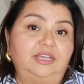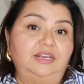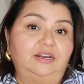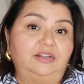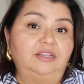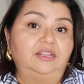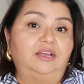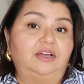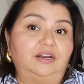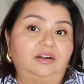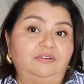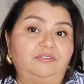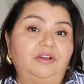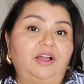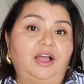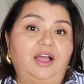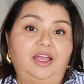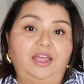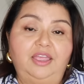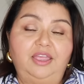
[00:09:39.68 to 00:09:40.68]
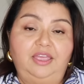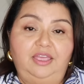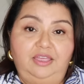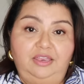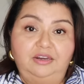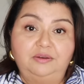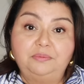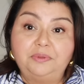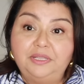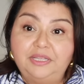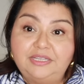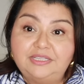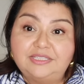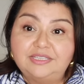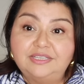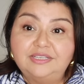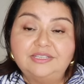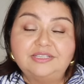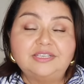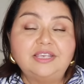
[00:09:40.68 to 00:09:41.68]
in a lot of high-end
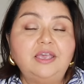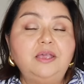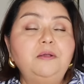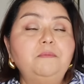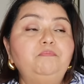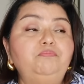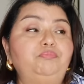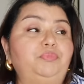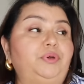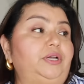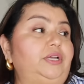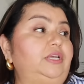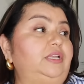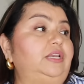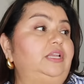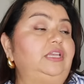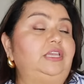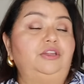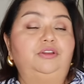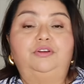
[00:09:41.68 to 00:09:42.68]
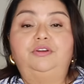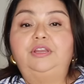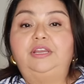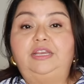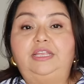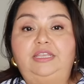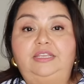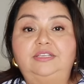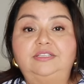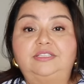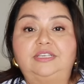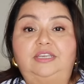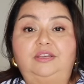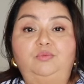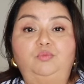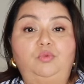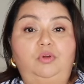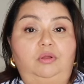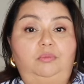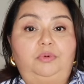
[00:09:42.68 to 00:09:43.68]
places, but here it is at
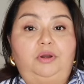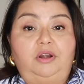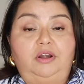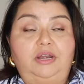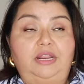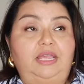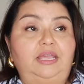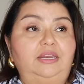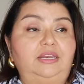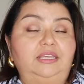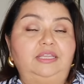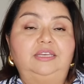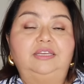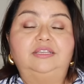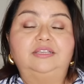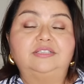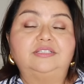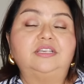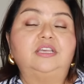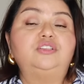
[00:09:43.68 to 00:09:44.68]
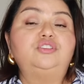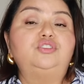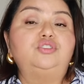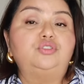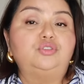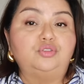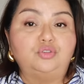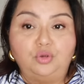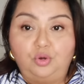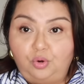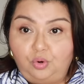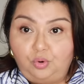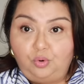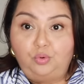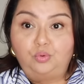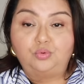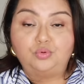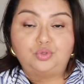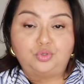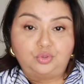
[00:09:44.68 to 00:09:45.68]
Walmart and it is
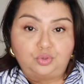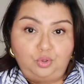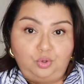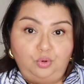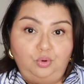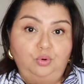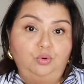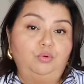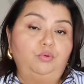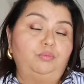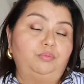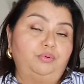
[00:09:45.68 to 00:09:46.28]
so, so